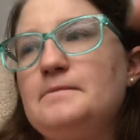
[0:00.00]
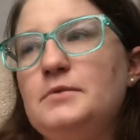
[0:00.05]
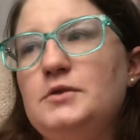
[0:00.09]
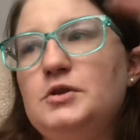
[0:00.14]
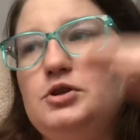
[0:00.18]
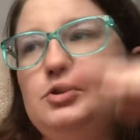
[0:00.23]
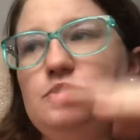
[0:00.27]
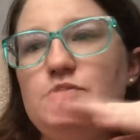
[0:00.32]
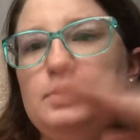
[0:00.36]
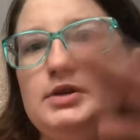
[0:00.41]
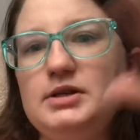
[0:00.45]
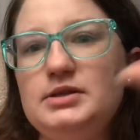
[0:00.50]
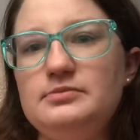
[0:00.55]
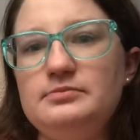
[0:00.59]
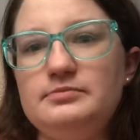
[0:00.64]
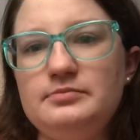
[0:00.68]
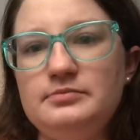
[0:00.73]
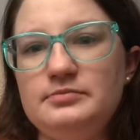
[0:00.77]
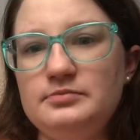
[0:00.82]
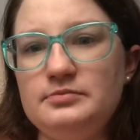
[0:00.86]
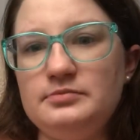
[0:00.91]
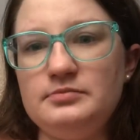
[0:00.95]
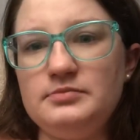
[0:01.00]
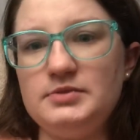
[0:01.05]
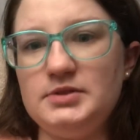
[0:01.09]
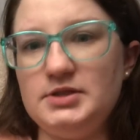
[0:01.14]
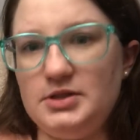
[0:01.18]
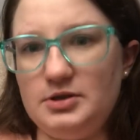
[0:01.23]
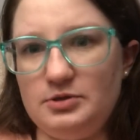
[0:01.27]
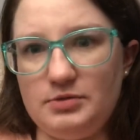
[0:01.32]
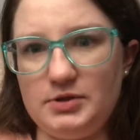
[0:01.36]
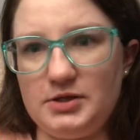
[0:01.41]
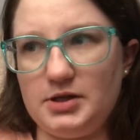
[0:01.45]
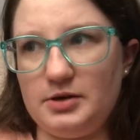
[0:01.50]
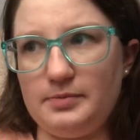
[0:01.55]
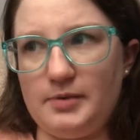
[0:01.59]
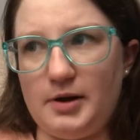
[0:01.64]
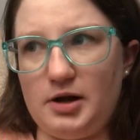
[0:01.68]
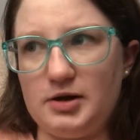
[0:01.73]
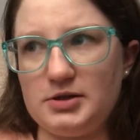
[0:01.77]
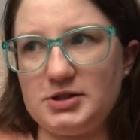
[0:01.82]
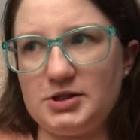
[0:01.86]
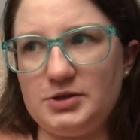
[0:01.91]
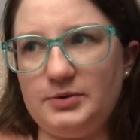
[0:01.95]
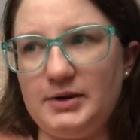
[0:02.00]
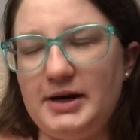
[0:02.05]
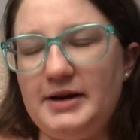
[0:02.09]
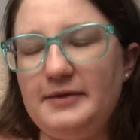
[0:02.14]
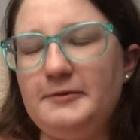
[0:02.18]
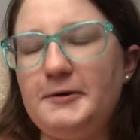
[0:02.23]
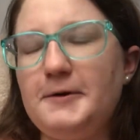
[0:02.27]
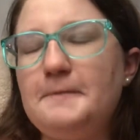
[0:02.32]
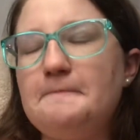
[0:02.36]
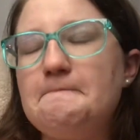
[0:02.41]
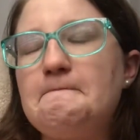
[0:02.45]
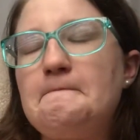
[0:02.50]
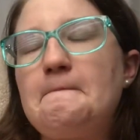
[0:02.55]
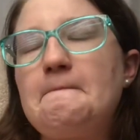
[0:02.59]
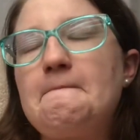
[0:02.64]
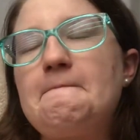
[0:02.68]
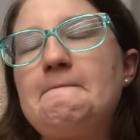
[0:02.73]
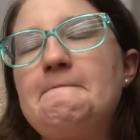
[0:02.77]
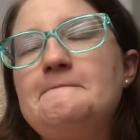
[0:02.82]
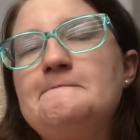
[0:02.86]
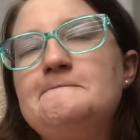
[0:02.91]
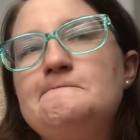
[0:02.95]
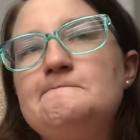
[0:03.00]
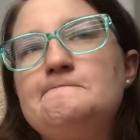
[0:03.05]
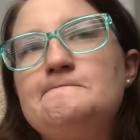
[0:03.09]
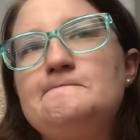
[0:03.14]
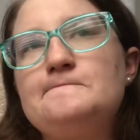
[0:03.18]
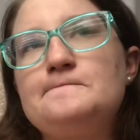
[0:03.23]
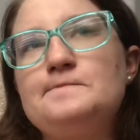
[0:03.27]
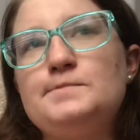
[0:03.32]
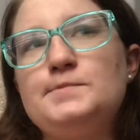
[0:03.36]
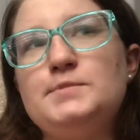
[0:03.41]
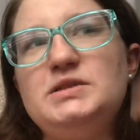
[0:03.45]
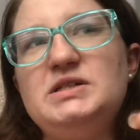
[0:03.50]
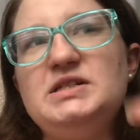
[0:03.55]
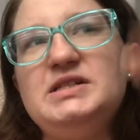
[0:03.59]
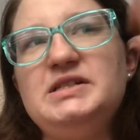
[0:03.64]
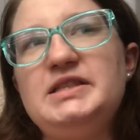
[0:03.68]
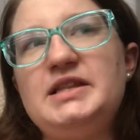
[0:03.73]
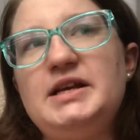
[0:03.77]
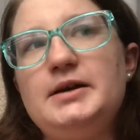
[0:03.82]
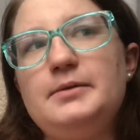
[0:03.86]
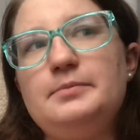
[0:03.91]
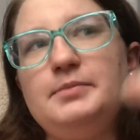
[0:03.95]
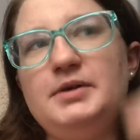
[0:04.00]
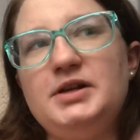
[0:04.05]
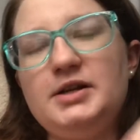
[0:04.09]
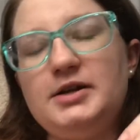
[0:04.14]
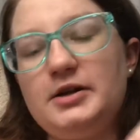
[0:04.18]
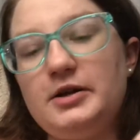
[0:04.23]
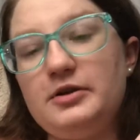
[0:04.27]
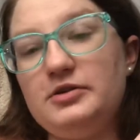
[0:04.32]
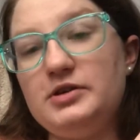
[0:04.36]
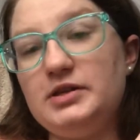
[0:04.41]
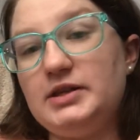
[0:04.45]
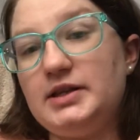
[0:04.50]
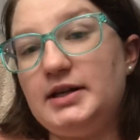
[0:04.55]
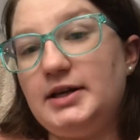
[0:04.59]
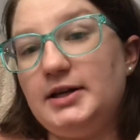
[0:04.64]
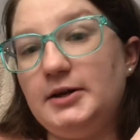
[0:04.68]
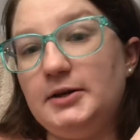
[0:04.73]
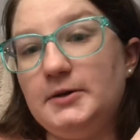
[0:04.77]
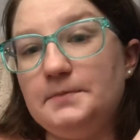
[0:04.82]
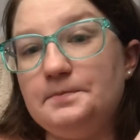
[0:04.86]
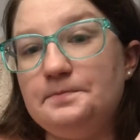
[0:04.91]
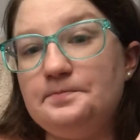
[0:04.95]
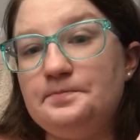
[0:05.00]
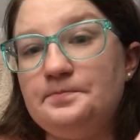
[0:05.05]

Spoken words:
You can deal with your boss or whatever. Put it in there, put a note in there.